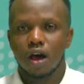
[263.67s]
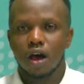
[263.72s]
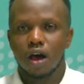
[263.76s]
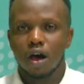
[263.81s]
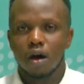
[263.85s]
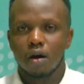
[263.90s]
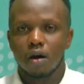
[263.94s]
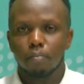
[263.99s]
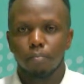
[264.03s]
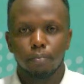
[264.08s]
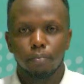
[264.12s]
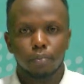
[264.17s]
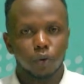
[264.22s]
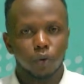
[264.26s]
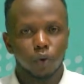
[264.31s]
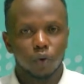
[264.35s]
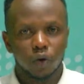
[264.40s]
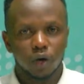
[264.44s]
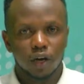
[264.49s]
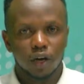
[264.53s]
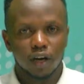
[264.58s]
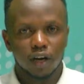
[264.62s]
broke,
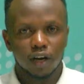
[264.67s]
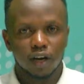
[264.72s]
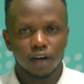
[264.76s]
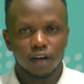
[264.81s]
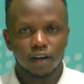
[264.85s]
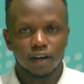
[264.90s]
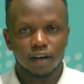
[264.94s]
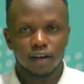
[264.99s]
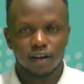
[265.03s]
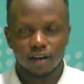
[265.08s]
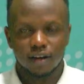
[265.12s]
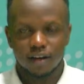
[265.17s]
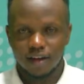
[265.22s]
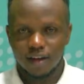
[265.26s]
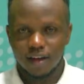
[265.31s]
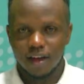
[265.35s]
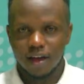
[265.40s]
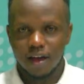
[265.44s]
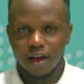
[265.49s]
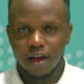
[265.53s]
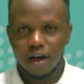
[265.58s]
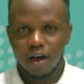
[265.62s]

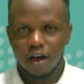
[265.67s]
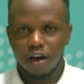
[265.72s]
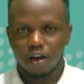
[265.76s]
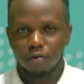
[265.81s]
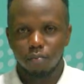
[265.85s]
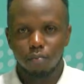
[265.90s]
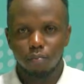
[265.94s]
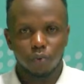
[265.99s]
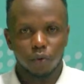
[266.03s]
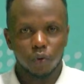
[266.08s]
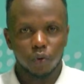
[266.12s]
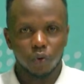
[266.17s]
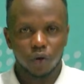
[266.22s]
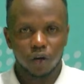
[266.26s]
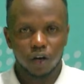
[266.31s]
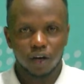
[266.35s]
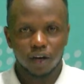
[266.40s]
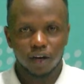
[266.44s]
broke.